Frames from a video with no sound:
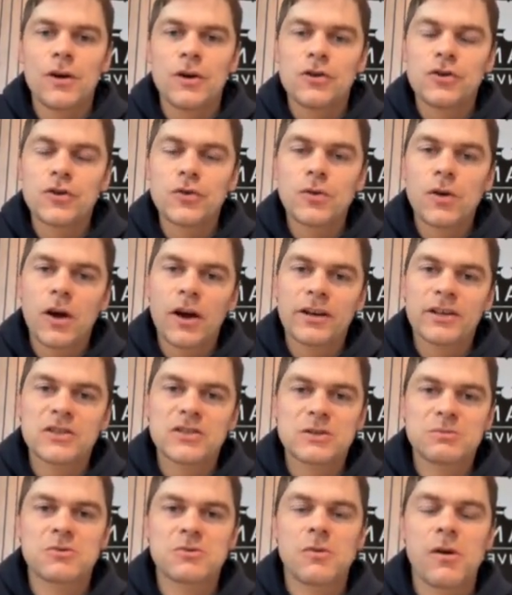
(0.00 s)
Do like and
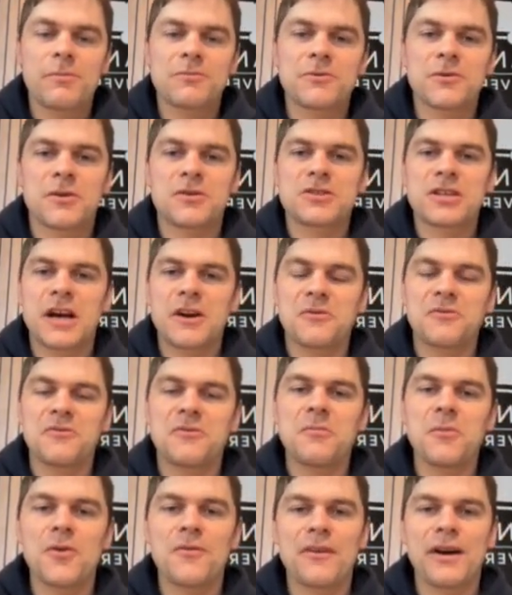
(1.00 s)
subscribe to our channel
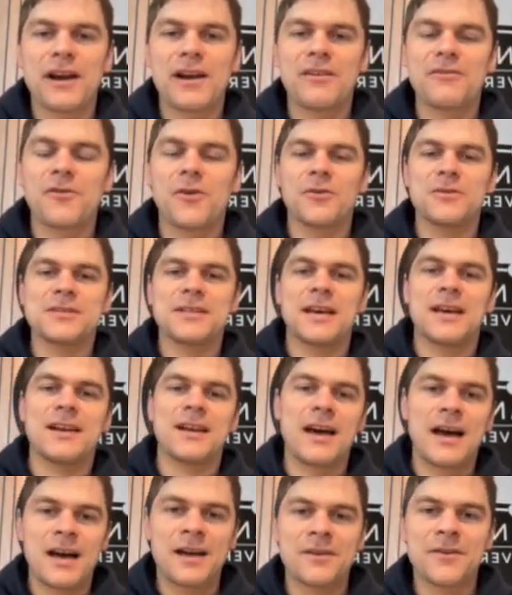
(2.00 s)
for more van life content,
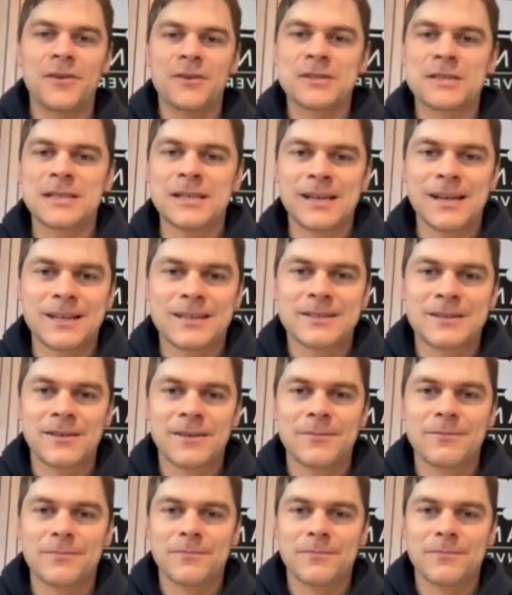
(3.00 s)
and I'll see you next time.